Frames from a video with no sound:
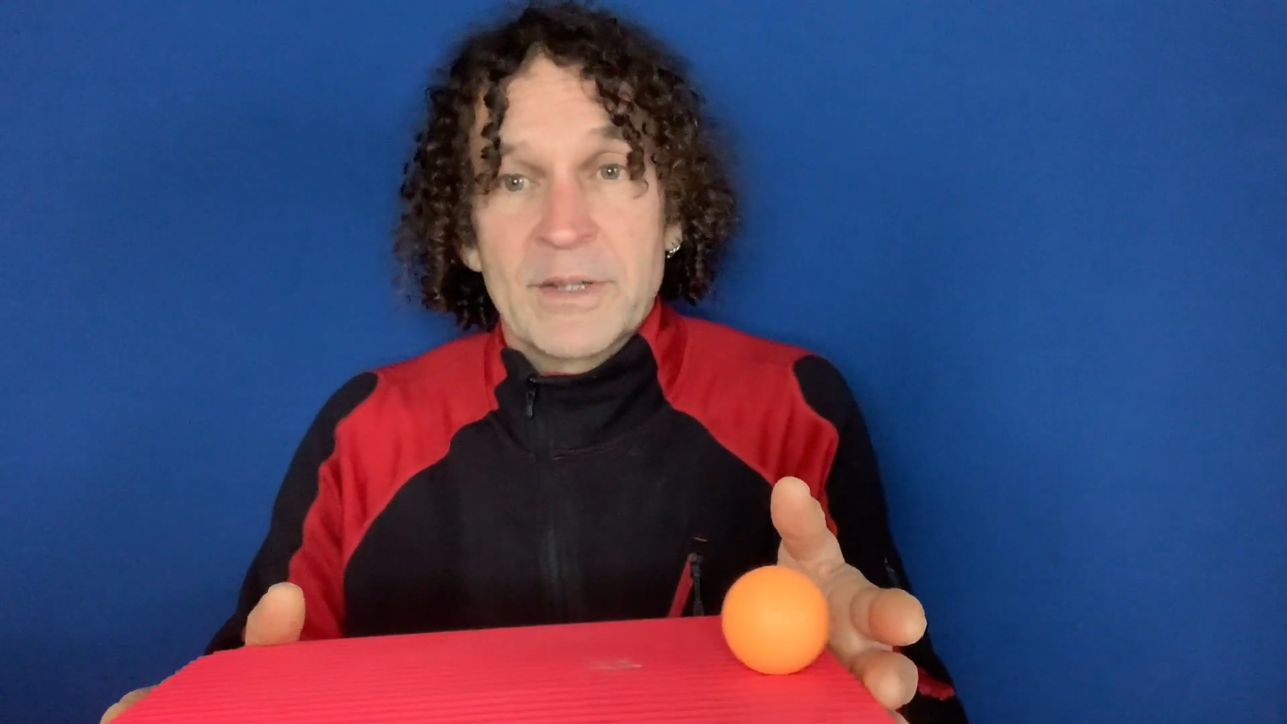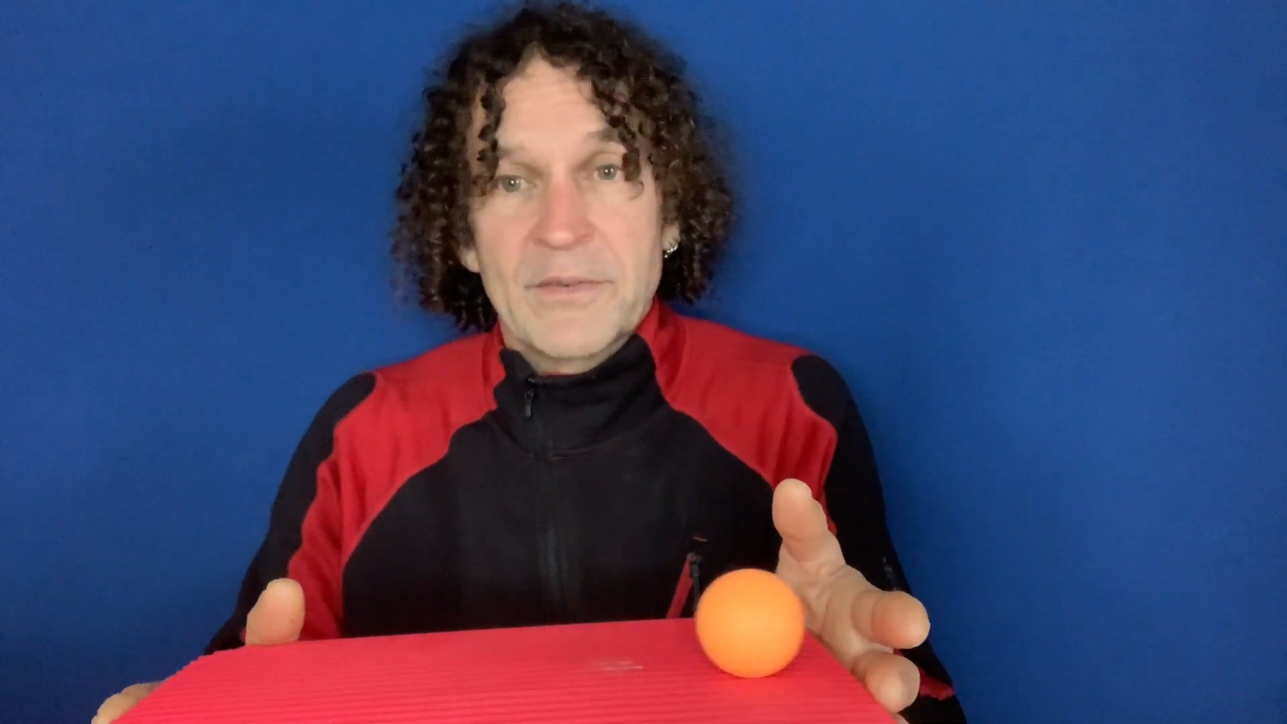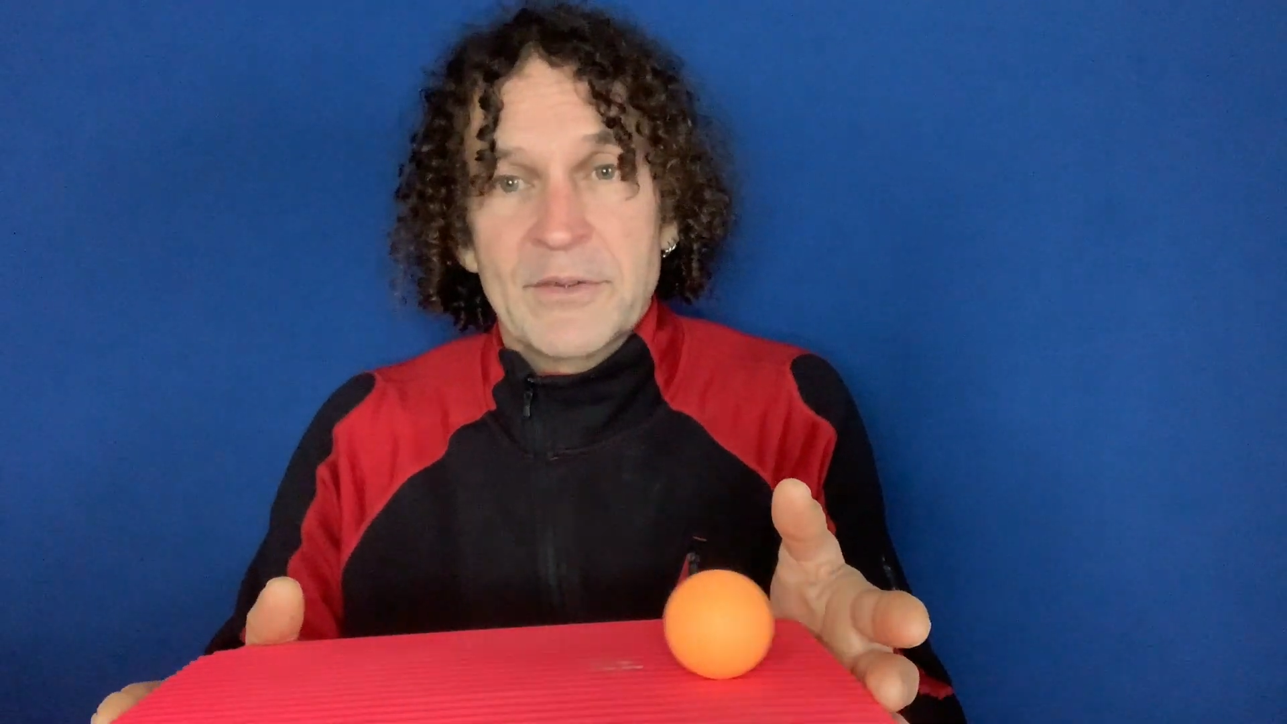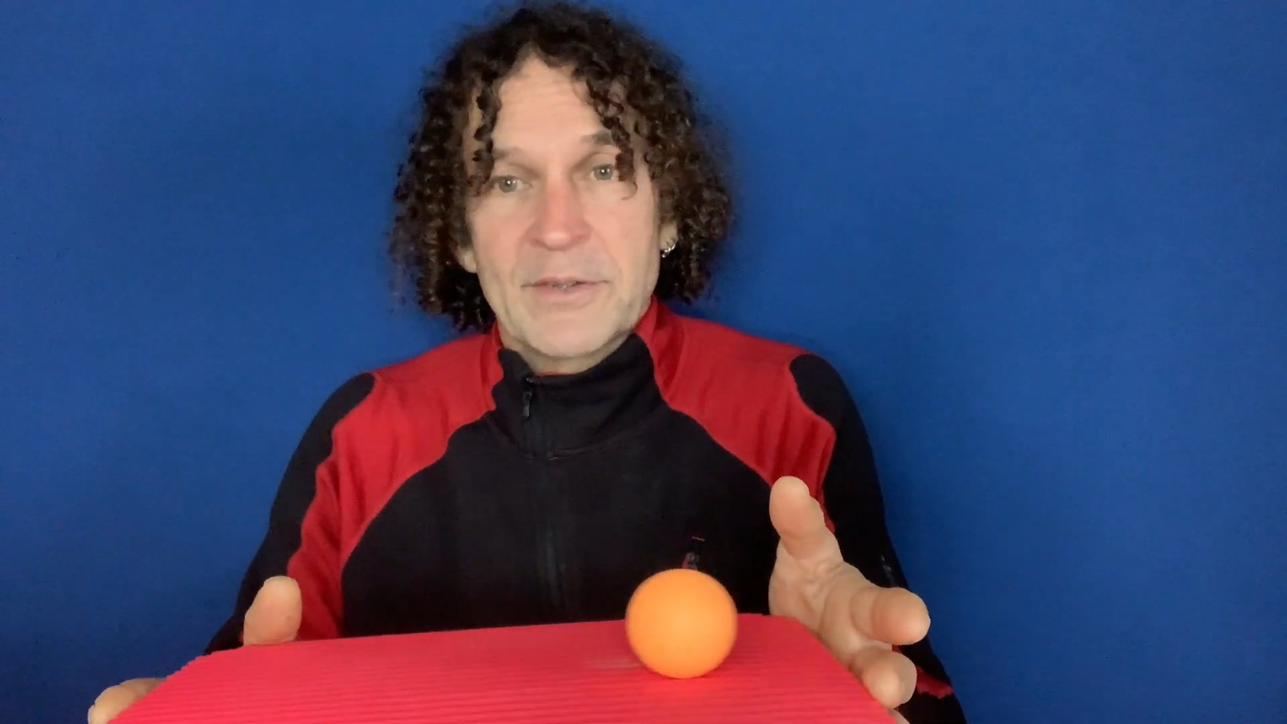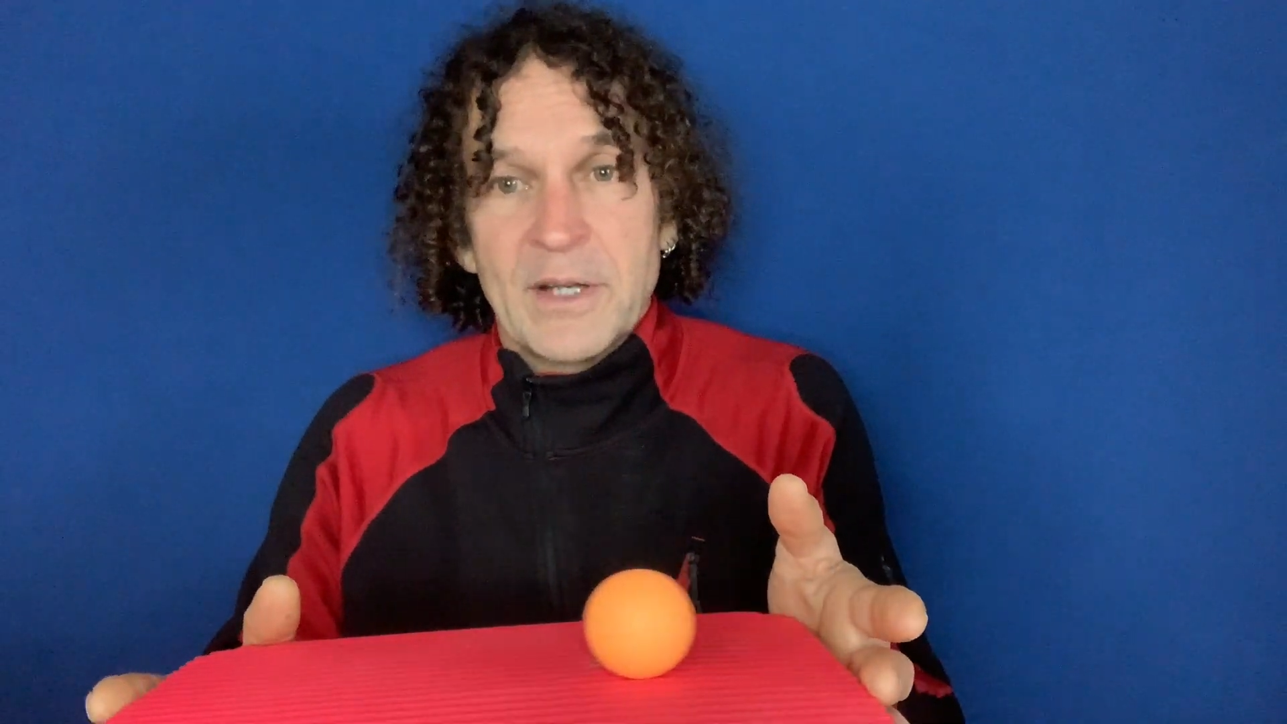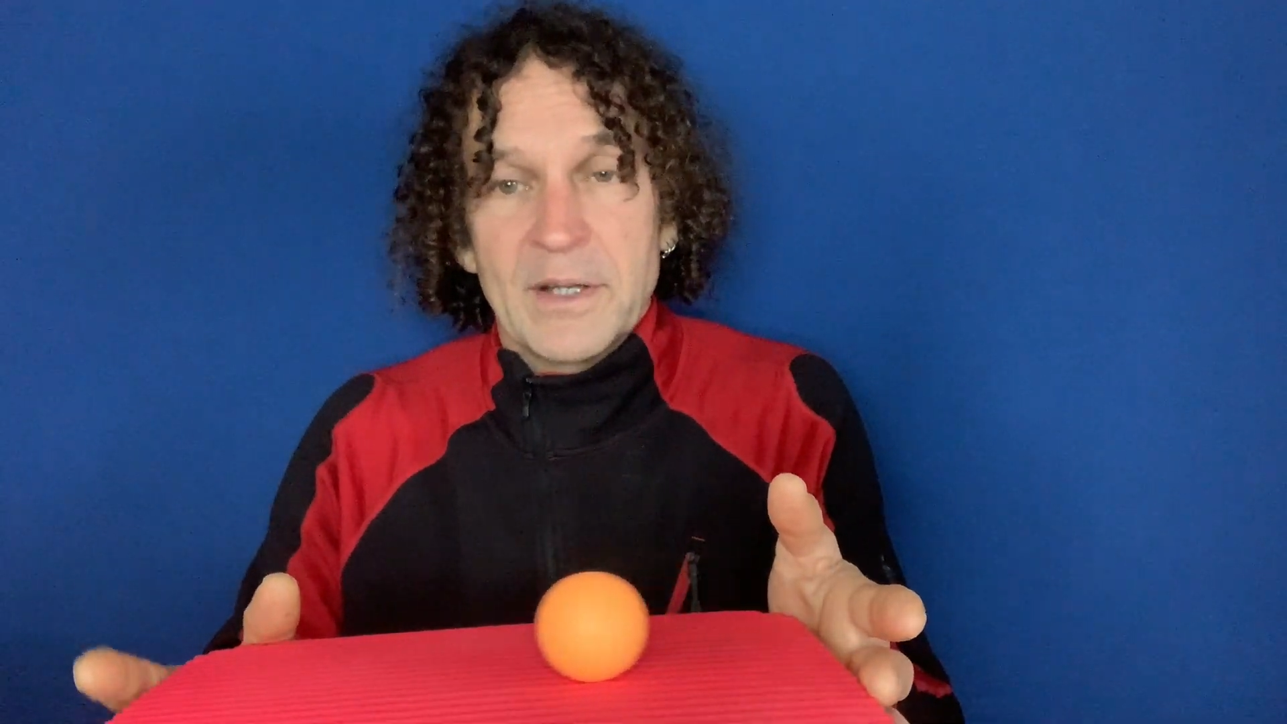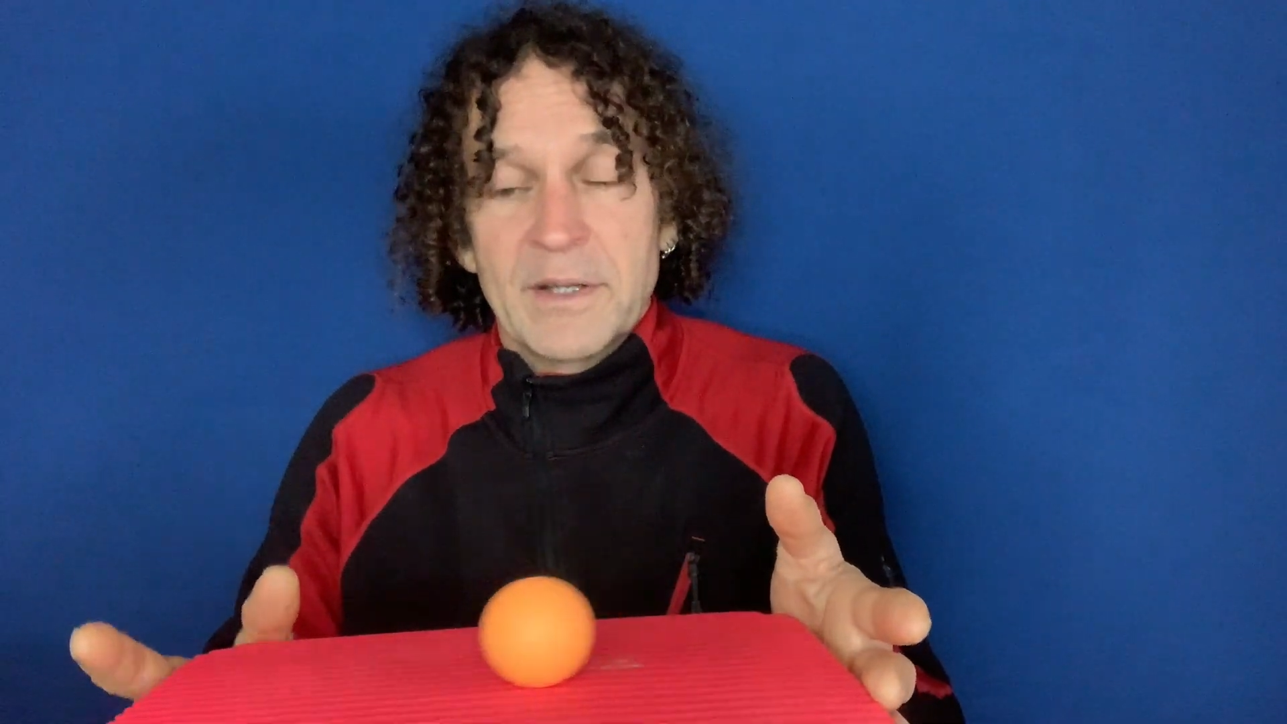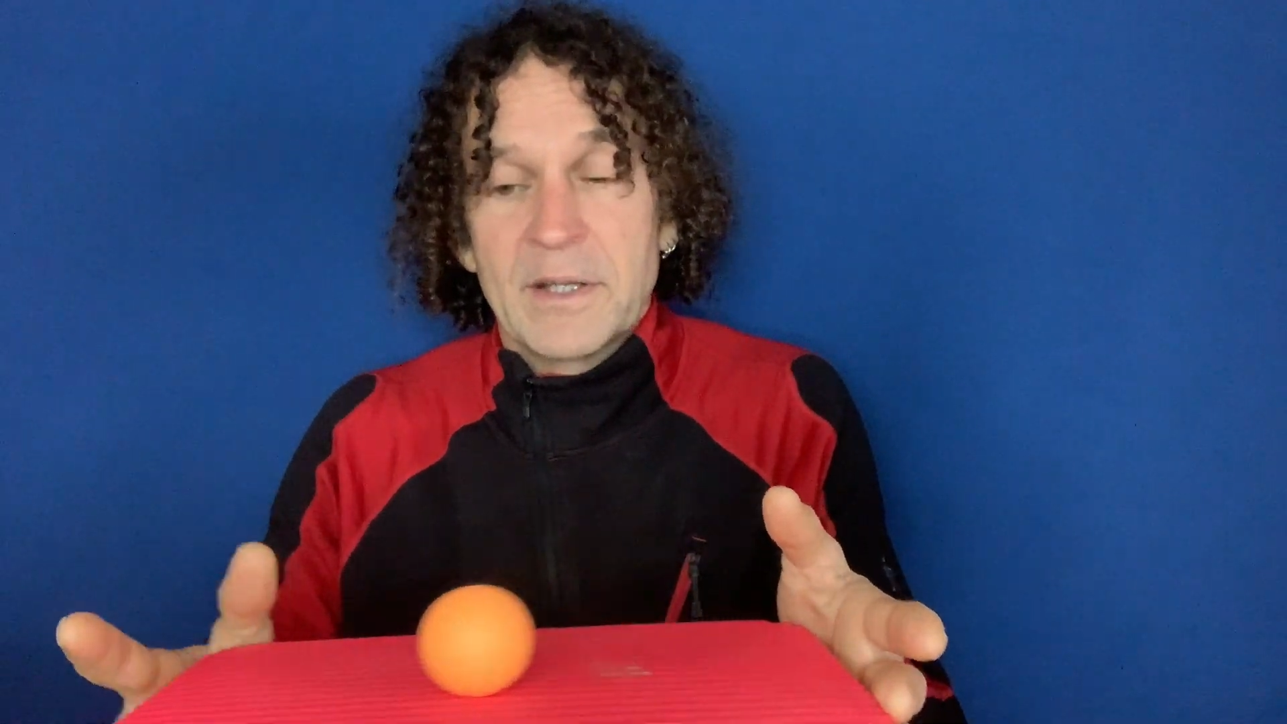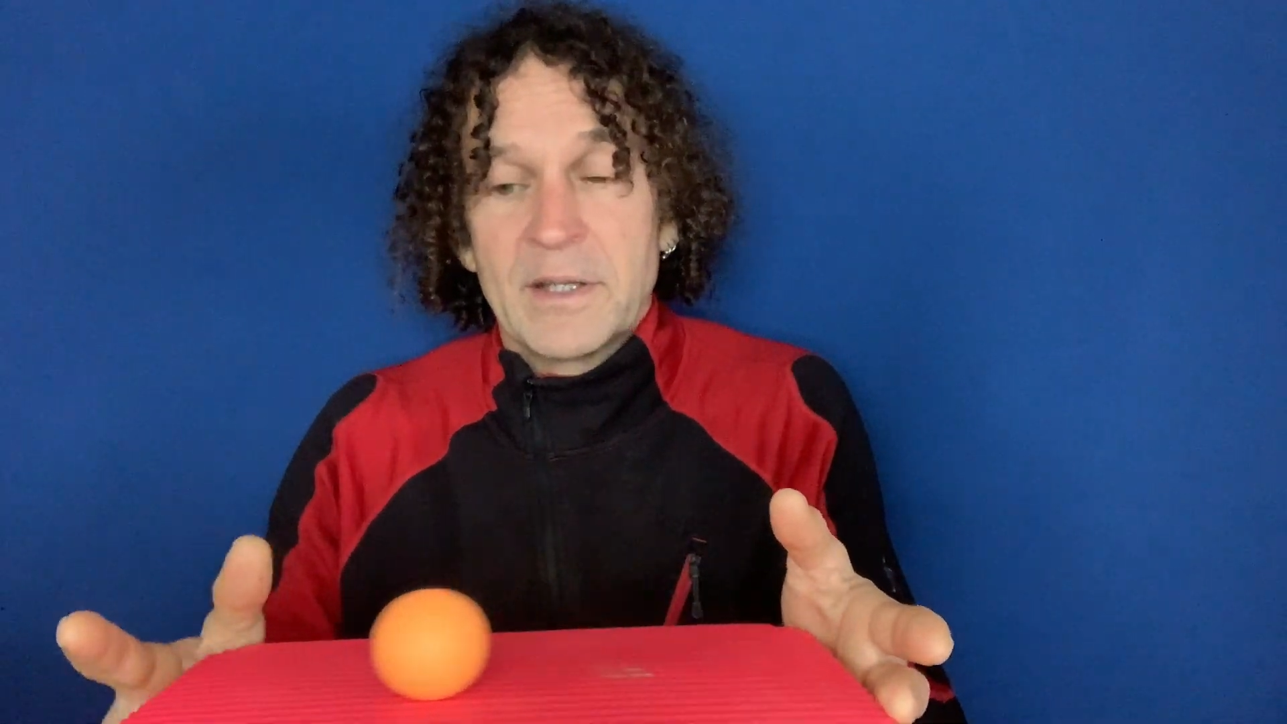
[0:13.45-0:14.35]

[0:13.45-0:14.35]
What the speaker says: other side,